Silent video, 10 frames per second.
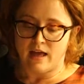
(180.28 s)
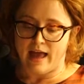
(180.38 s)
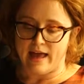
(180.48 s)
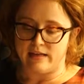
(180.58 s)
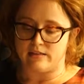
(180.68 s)

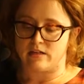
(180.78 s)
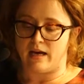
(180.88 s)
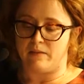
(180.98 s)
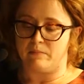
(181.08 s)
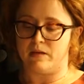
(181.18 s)
And
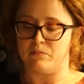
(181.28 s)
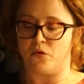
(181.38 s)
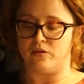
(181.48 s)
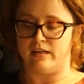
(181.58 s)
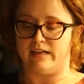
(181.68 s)

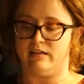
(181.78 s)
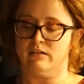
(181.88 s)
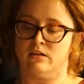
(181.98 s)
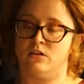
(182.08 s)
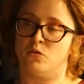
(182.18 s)

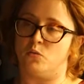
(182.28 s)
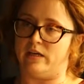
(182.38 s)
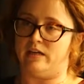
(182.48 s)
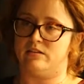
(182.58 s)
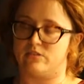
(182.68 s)
importantly,
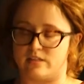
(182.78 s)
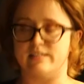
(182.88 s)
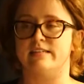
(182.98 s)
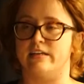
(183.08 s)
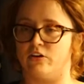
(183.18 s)
we
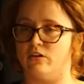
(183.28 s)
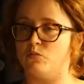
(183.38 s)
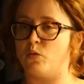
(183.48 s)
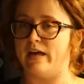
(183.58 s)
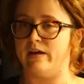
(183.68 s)
consider
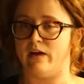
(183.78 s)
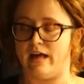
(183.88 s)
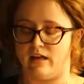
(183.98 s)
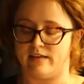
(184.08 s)
where our